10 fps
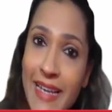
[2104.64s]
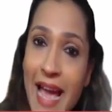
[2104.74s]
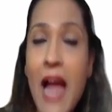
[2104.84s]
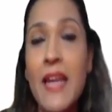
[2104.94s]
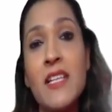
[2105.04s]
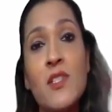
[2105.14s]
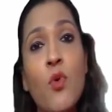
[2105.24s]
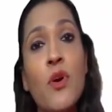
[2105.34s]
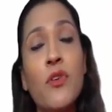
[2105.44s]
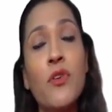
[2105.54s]
That
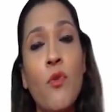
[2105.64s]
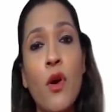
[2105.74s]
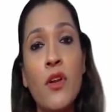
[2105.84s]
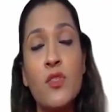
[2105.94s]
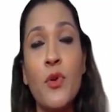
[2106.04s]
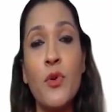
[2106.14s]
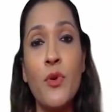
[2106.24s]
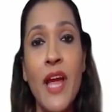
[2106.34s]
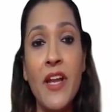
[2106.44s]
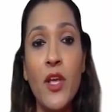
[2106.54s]
is what is going
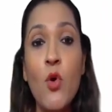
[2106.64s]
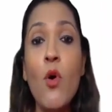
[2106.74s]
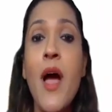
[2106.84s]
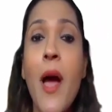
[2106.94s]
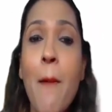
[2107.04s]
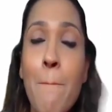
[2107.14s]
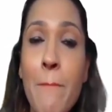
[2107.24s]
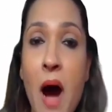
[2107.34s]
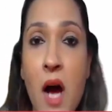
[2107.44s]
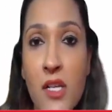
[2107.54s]
to get you
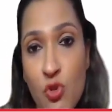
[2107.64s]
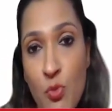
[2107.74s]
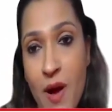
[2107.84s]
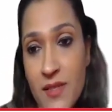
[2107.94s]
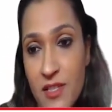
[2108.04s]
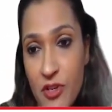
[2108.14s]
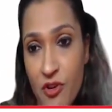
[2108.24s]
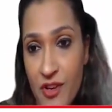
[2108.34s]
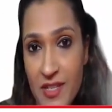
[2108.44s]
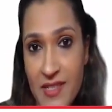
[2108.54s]
marks to pass
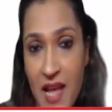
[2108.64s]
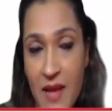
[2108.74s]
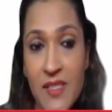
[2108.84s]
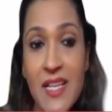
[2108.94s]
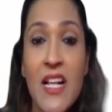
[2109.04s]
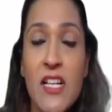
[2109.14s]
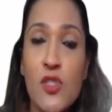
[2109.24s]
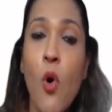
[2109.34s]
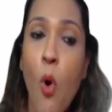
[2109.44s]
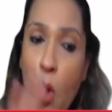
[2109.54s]
in your exams.
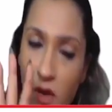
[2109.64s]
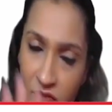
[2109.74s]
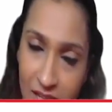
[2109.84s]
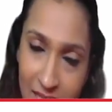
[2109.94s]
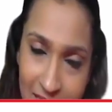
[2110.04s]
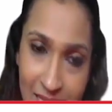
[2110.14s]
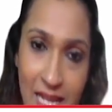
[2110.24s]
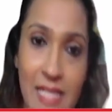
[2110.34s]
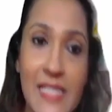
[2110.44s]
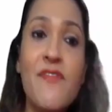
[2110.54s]
So all of these
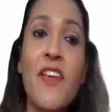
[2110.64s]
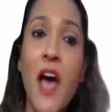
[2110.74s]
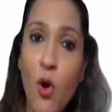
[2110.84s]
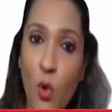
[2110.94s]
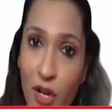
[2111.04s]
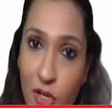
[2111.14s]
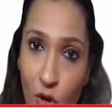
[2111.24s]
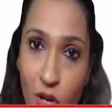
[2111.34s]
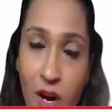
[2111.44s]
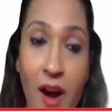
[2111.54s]
skills we are going
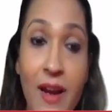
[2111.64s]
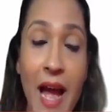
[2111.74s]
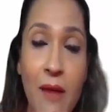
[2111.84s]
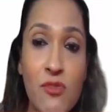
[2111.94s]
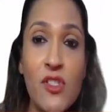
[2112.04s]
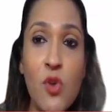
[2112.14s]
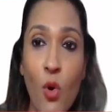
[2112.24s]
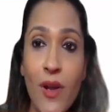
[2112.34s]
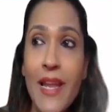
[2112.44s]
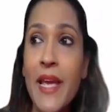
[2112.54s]
to learn. I'm just
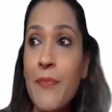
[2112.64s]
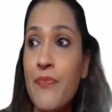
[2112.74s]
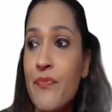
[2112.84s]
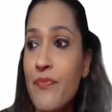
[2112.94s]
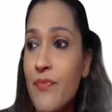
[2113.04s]
only